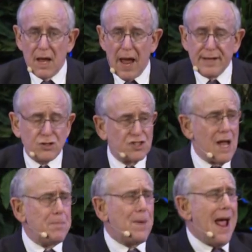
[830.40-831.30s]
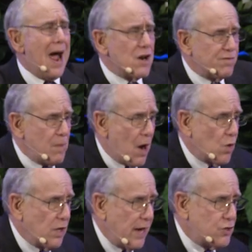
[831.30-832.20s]
and step out of my
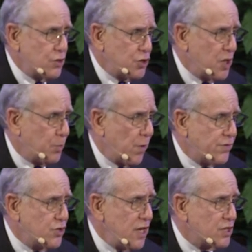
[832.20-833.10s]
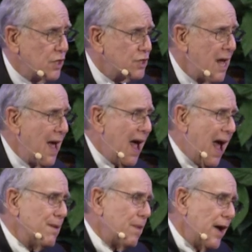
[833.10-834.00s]
relationship with Jesus,
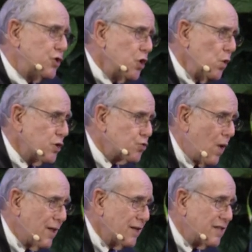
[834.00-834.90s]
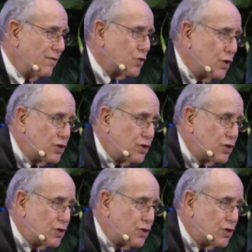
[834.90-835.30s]
and my Jewish relatives could